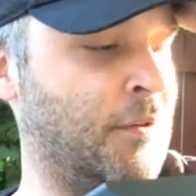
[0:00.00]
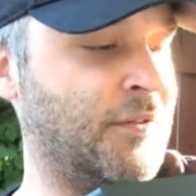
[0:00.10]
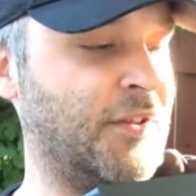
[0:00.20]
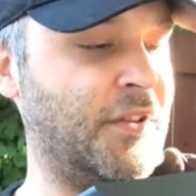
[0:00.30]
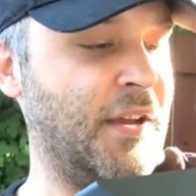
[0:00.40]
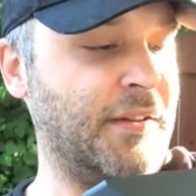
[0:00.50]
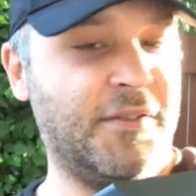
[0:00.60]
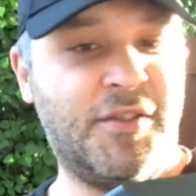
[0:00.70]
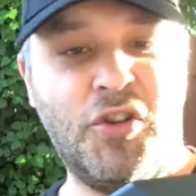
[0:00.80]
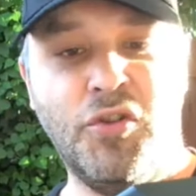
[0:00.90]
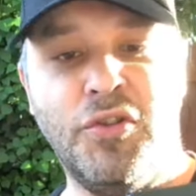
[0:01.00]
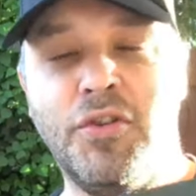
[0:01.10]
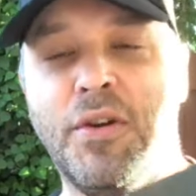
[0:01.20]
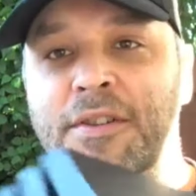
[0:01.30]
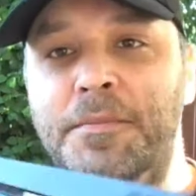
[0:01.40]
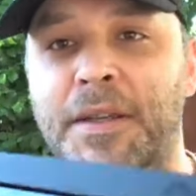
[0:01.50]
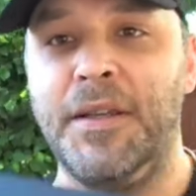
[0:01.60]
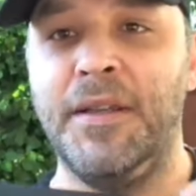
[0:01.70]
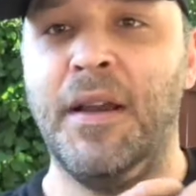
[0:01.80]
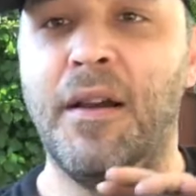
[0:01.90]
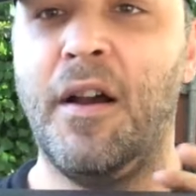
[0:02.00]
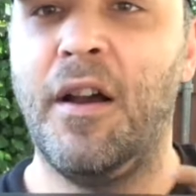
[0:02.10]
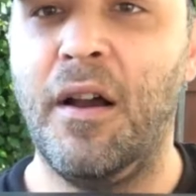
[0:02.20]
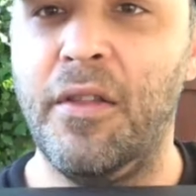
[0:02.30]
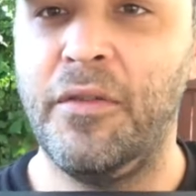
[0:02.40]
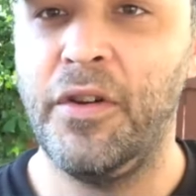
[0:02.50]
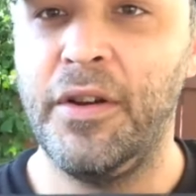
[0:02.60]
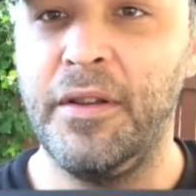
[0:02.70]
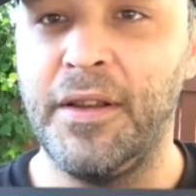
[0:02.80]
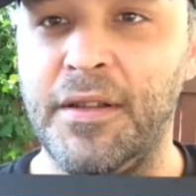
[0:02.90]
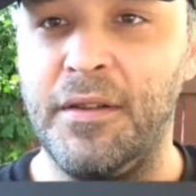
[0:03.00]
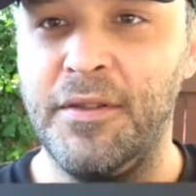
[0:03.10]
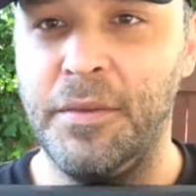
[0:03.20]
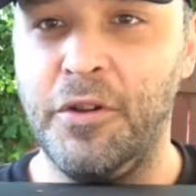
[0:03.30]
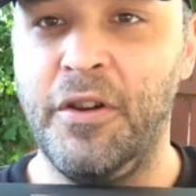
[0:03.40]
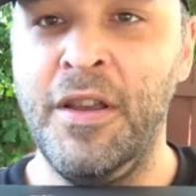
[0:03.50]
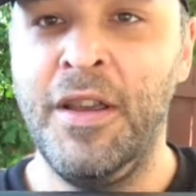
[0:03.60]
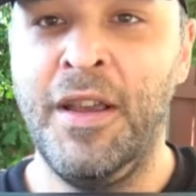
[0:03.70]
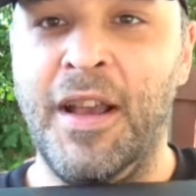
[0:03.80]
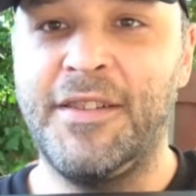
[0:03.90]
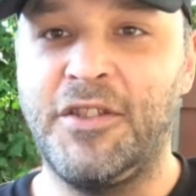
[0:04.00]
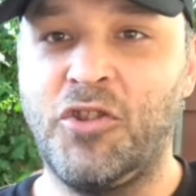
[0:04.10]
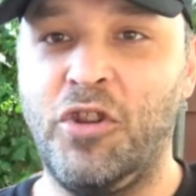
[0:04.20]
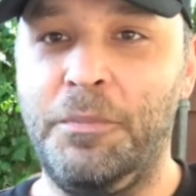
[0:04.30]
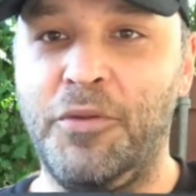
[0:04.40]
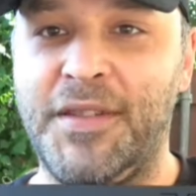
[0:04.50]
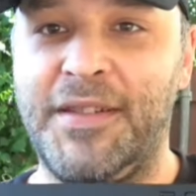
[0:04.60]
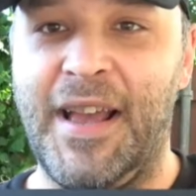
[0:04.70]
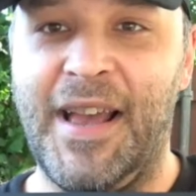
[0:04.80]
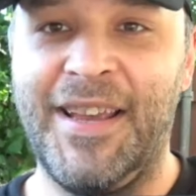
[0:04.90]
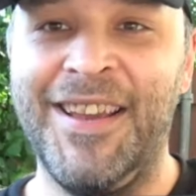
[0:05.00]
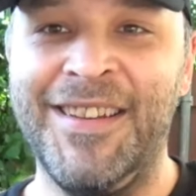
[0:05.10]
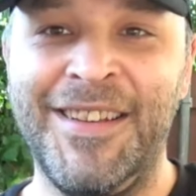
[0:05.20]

Looks like you got two USB on the front, like similar. It's a triple stack,